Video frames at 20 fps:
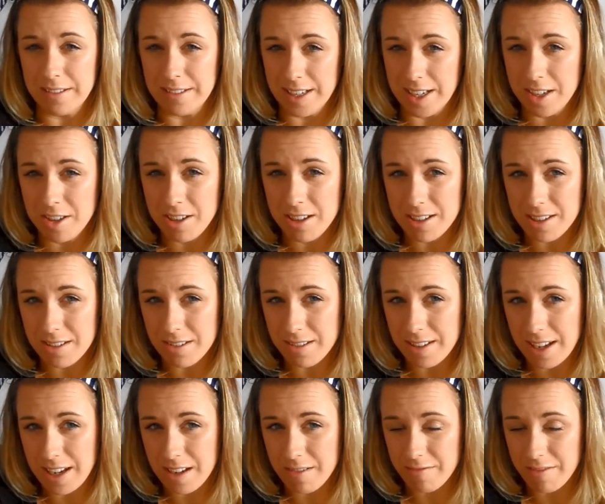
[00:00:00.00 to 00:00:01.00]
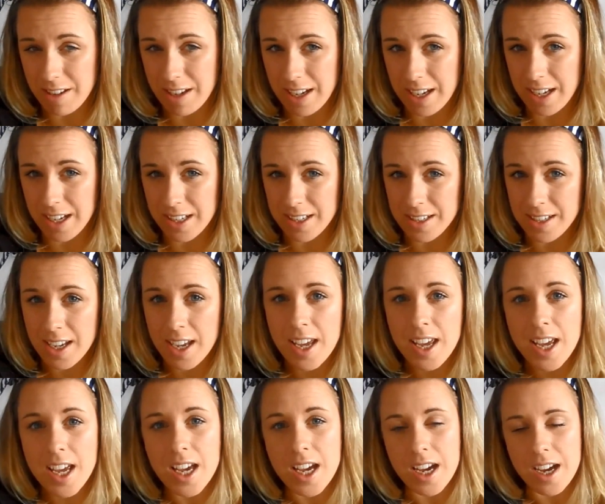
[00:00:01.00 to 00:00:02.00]
digits on the end of her hand,
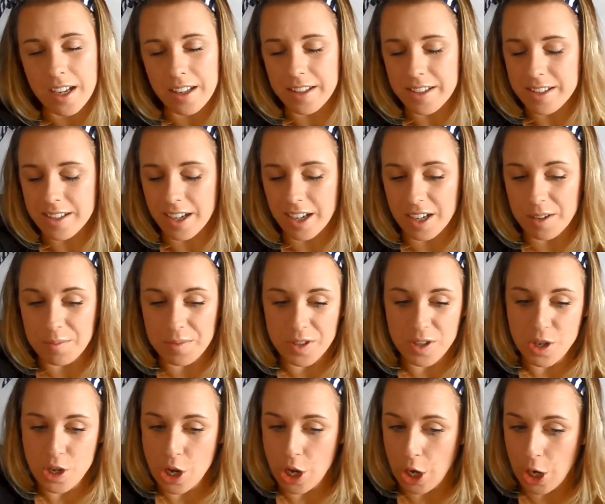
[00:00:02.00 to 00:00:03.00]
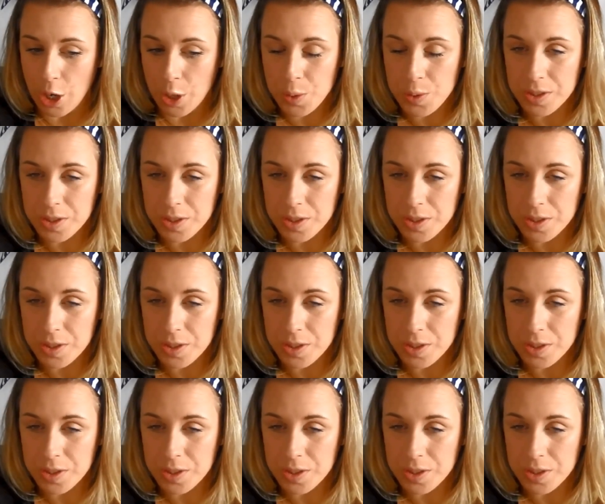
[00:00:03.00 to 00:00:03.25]
other times no.